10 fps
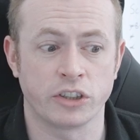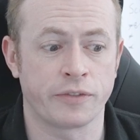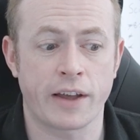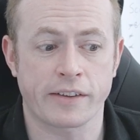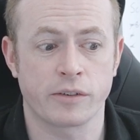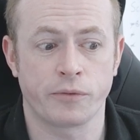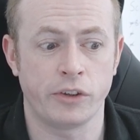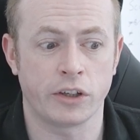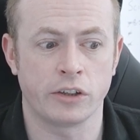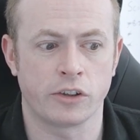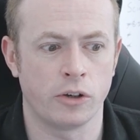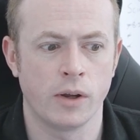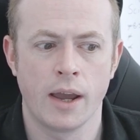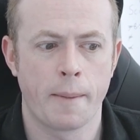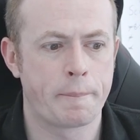And if that's something you can do,
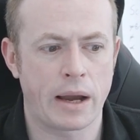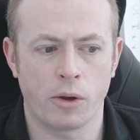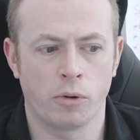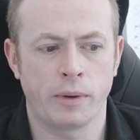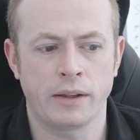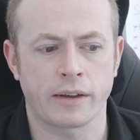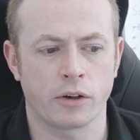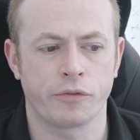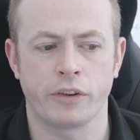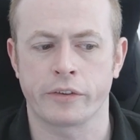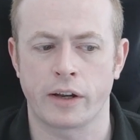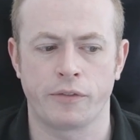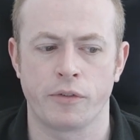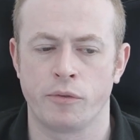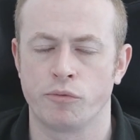by all means, I don't think there's
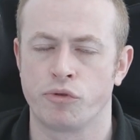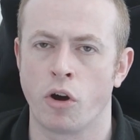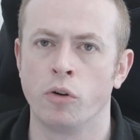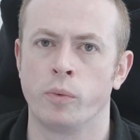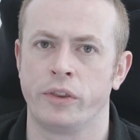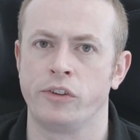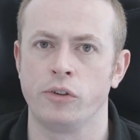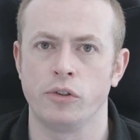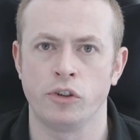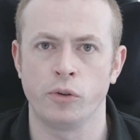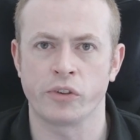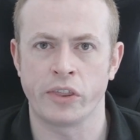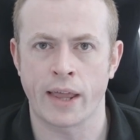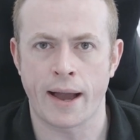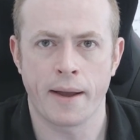anything wrong with
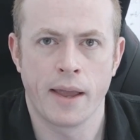using that